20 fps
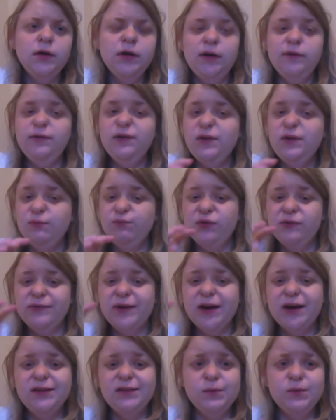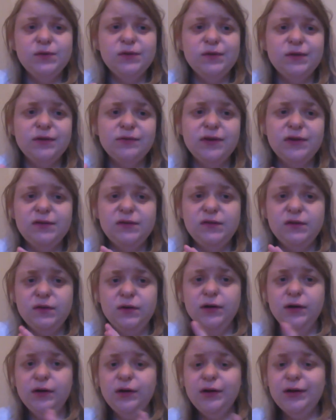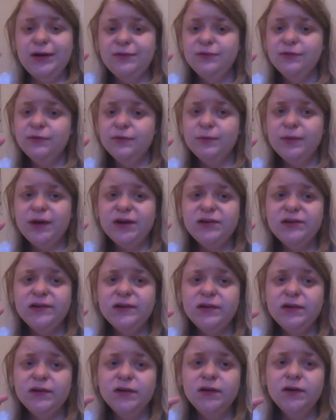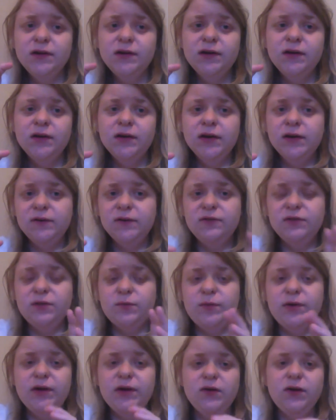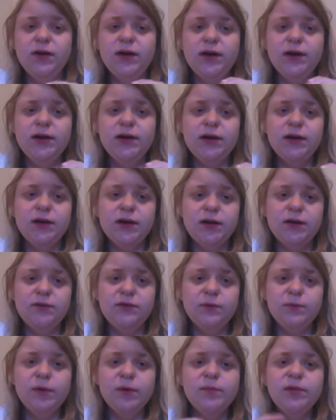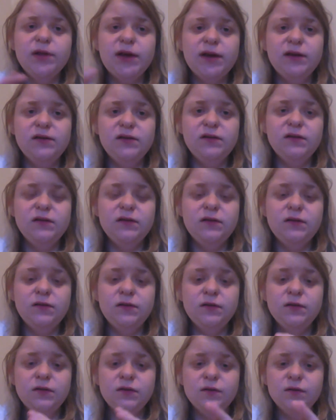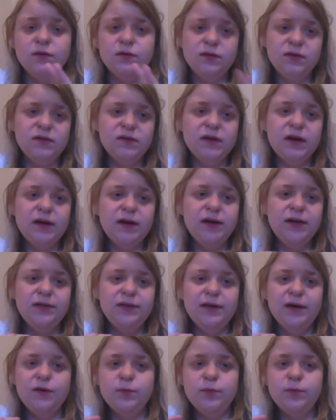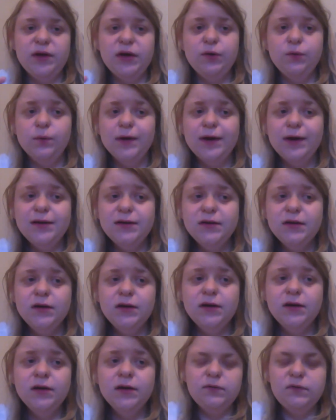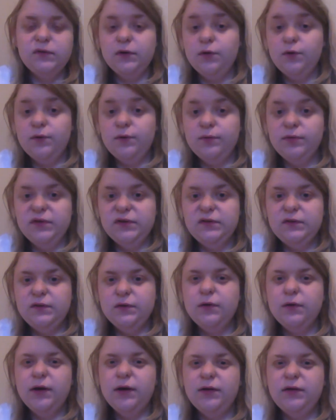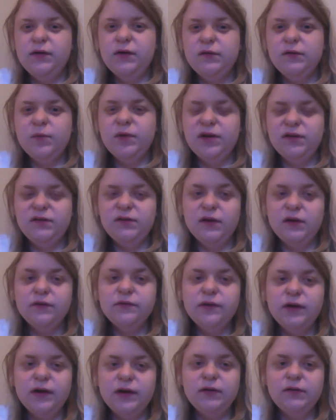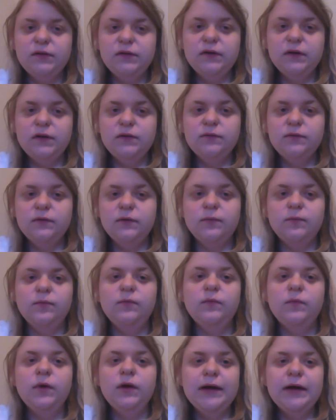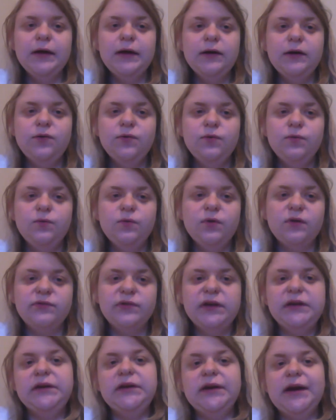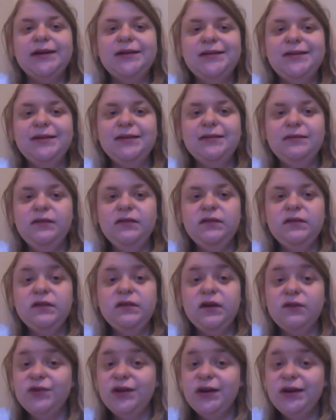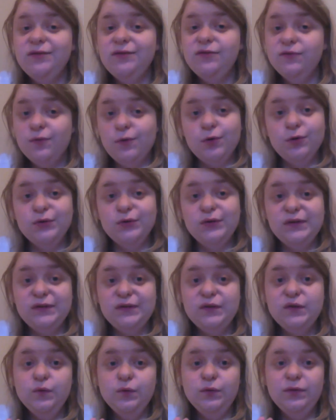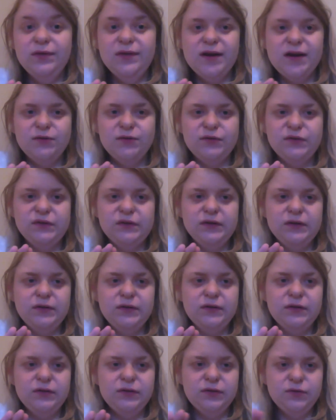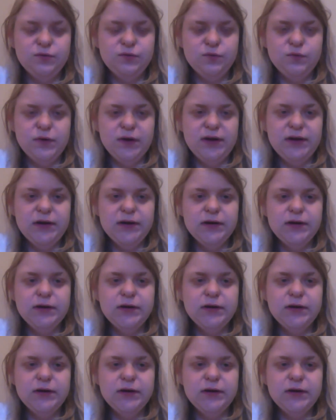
if you can provide some sort of historical information for the period of the publication or the setting, that would be great. So the story takes place in Afghanistan from roughly 1974 to 2003.